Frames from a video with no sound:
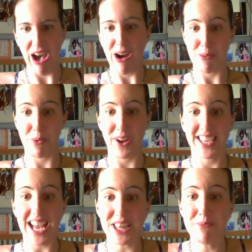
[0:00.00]
or
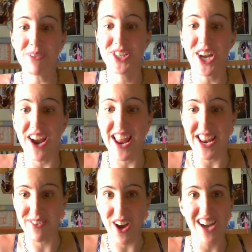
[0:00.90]
boycott the maternity
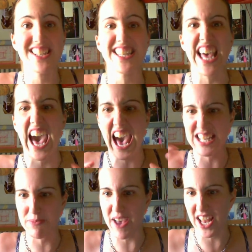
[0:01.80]
wards at the
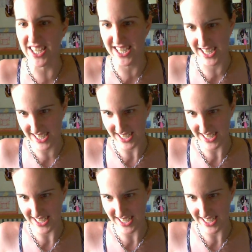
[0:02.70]
hospitals,